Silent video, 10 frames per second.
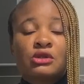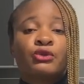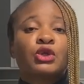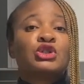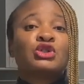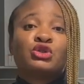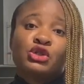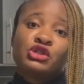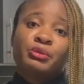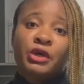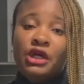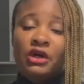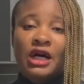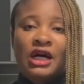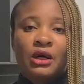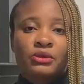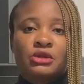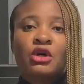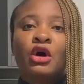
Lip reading: if you want it to just be in your account,